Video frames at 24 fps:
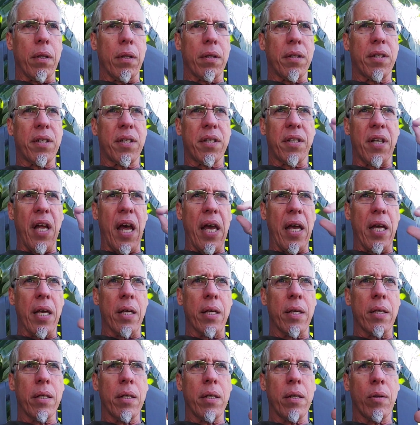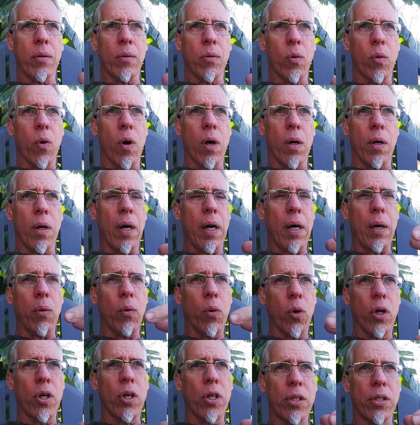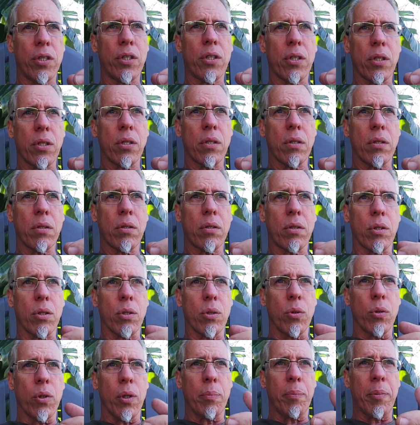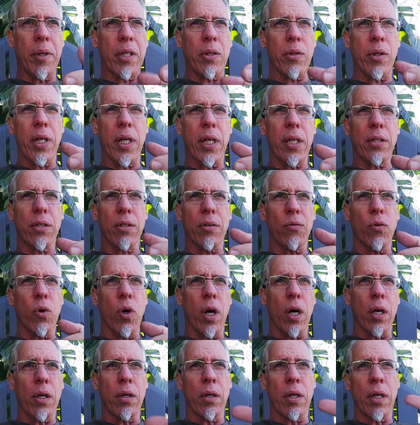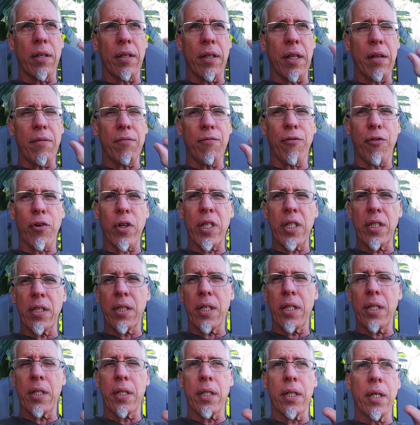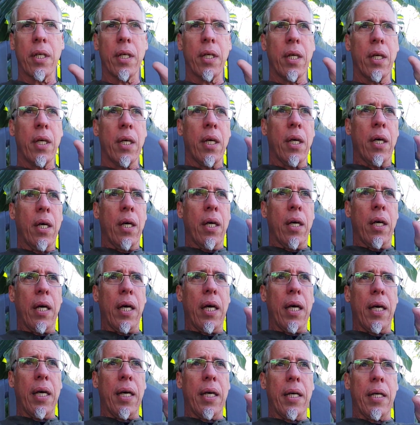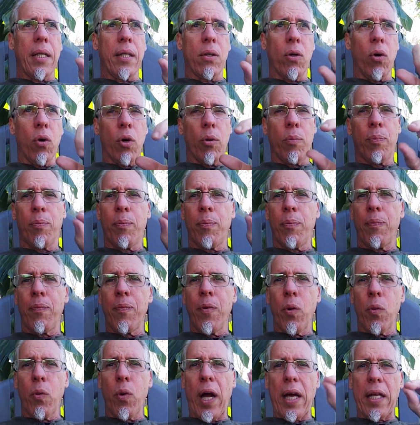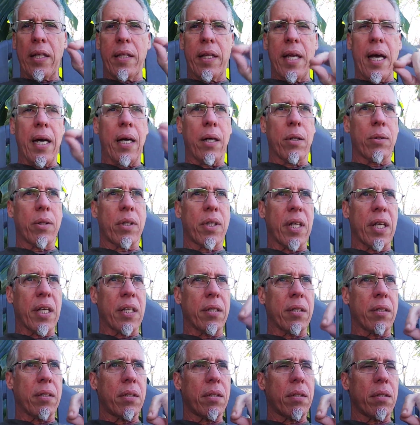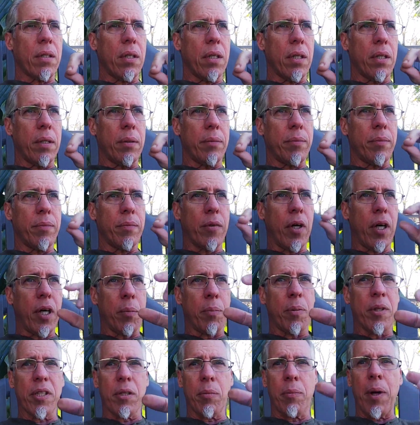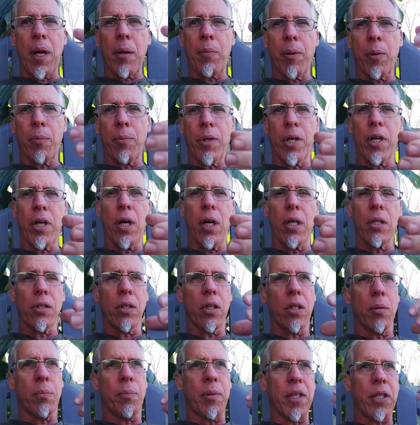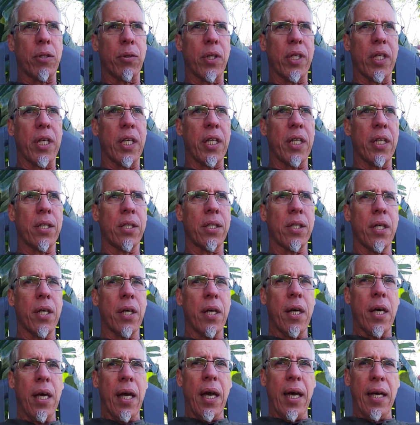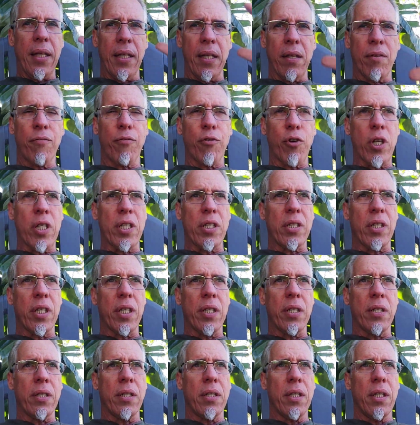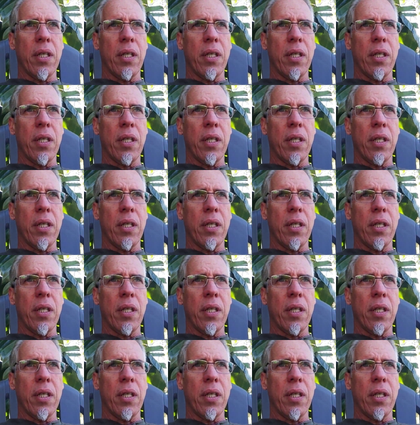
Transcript: say words to a petri dish of water and then freeze it, and or write down things on a piece of paper, put it under the petri dish, and then freeze it,